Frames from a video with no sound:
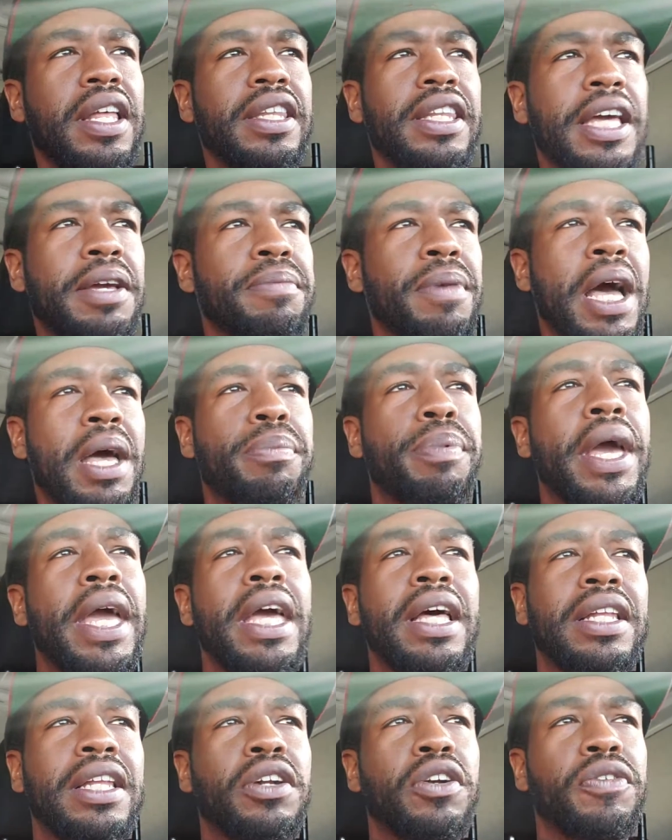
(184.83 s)
They might
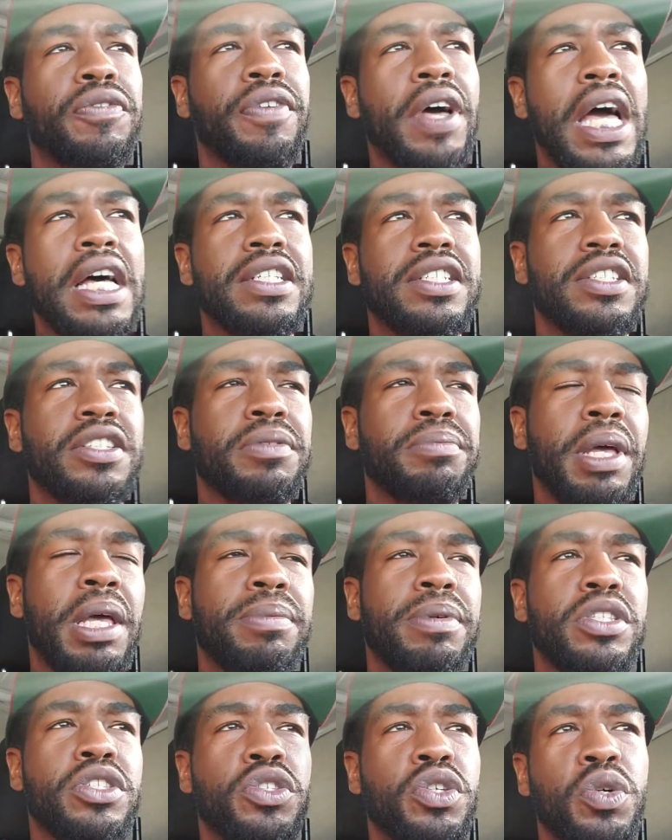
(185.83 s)
pay a little faster,
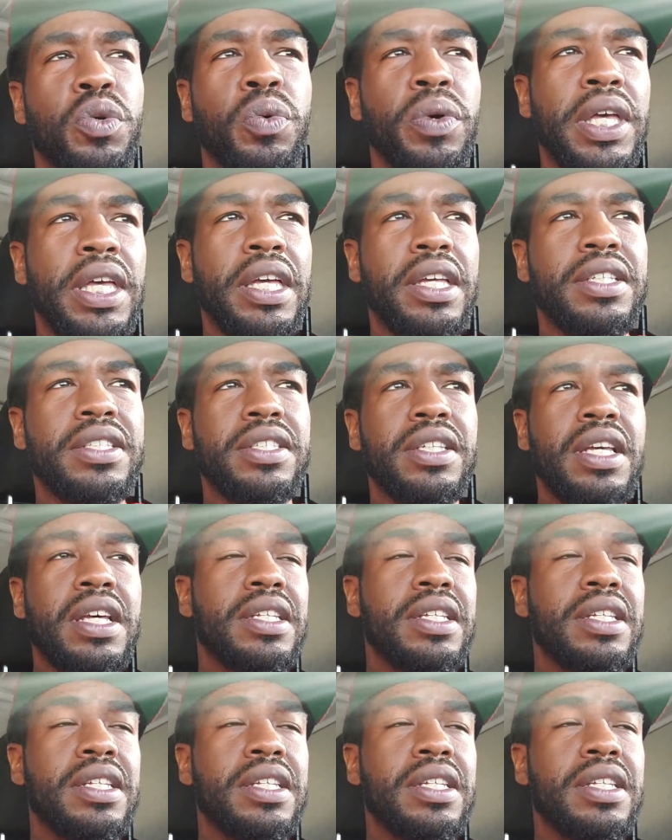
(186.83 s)
maybe 2 weeks,